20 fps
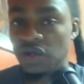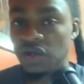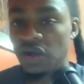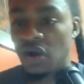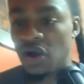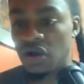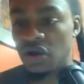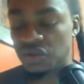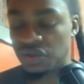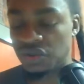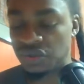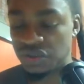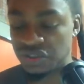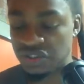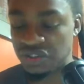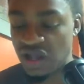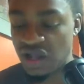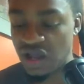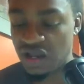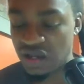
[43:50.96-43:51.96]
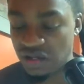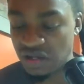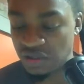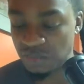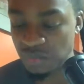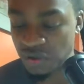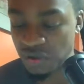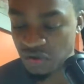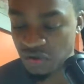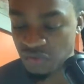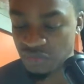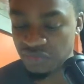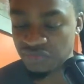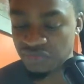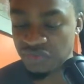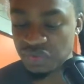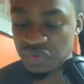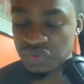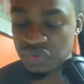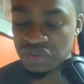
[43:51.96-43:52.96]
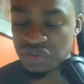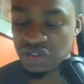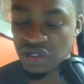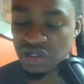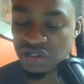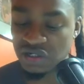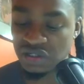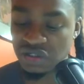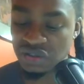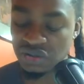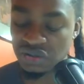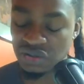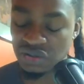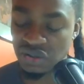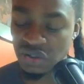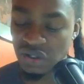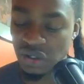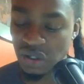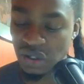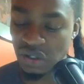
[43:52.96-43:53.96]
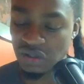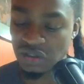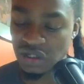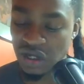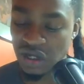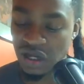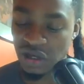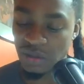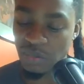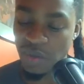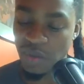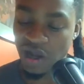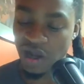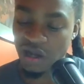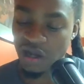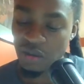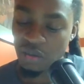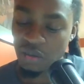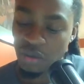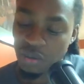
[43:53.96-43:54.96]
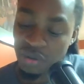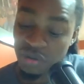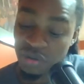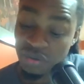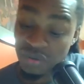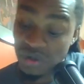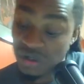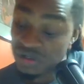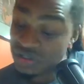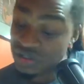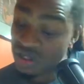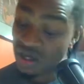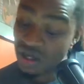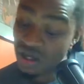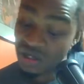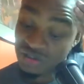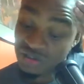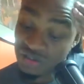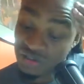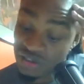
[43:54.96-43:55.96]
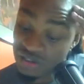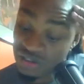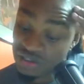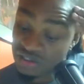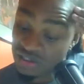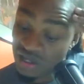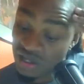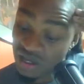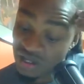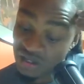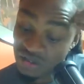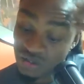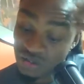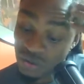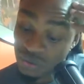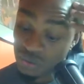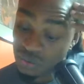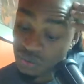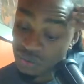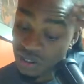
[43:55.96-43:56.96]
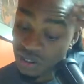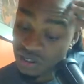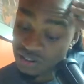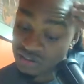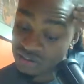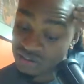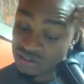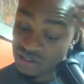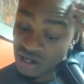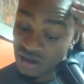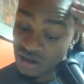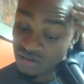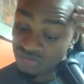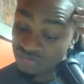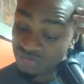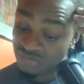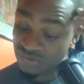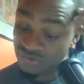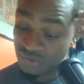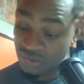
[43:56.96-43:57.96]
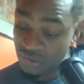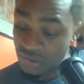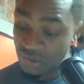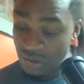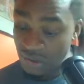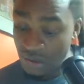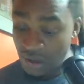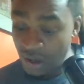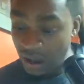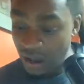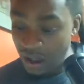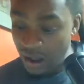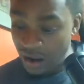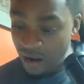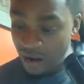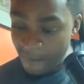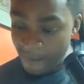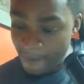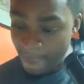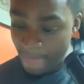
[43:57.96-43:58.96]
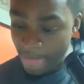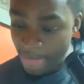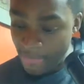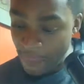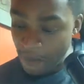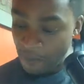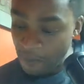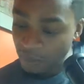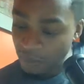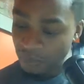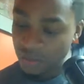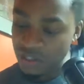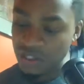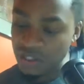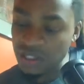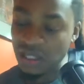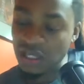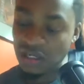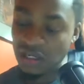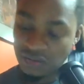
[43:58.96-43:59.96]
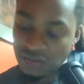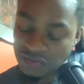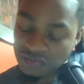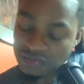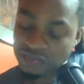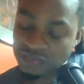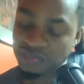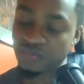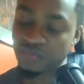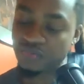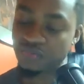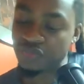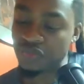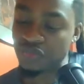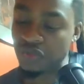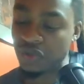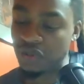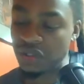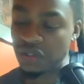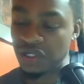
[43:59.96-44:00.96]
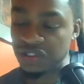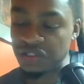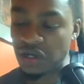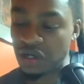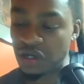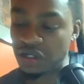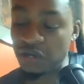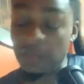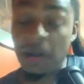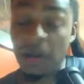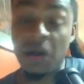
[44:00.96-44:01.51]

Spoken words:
article, there's not any peer-reviewed studies to kind of back up what people are saying. So this is anecdotal kind of stuff. But again, they're talking about